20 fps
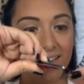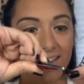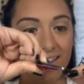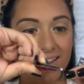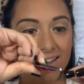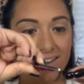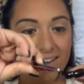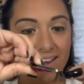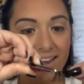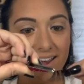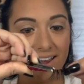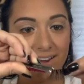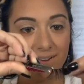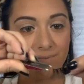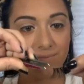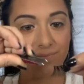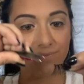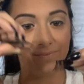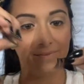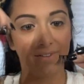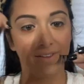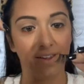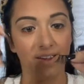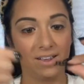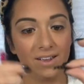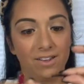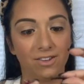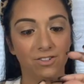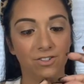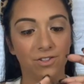Okay.
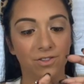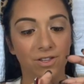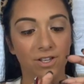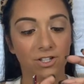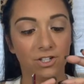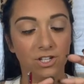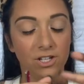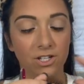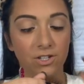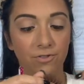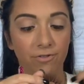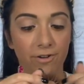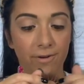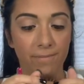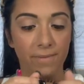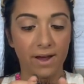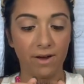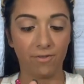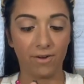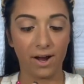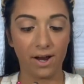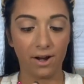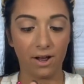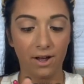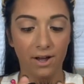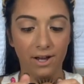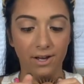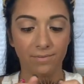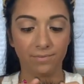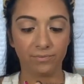So this is for my right
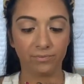eye.